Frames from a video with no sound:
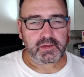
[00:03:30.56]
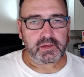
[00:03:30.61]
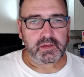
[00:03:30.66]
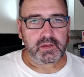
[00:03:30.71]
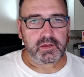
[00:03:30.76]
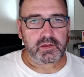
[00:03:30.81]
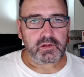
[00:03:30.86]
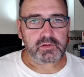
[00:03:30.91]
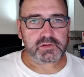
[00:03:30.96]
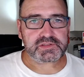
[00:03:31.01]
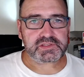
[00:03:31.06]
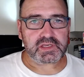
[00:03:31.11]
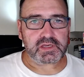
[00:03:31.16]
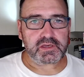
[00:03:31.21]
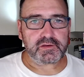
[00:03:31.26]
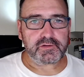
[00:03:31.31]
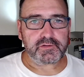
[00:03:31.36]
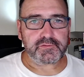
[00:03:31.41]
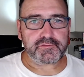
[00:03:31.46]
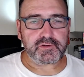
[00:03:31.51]

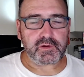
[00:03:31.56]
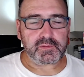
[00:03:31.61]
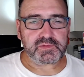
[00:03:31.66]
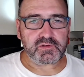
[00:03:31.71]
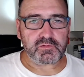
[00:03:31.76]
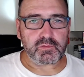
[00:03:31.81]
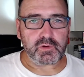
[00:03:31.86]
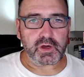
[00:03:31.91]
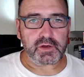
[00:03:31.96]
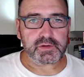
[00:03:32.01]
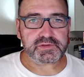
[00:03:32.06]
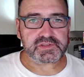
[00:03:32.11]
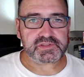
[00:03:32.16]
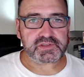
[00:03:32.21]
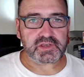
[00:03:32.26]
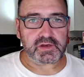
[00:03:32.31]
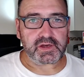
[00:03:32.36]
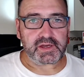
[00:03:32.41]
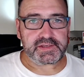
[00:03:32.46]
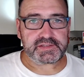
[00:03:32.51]
Also from the Rode
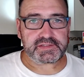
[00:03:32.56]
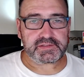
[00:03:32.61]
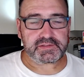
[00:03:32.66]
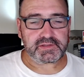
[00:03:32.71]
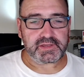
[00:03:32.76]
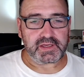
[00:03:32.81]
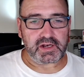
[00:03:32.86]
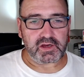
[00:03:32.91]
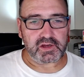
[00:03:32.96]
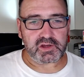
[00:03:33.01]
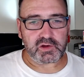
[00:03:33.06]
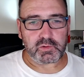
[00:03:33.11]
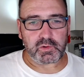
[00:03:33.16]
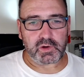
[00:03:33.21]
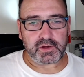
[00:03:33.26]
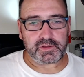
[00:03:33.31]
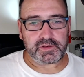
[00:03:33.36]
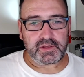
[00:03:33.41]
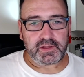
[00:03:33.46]
site, and I quote,